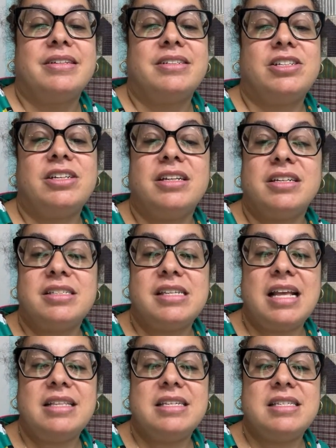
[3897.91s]
Gina
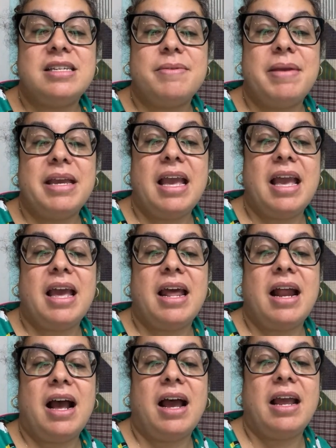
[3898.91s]
sent it to me and I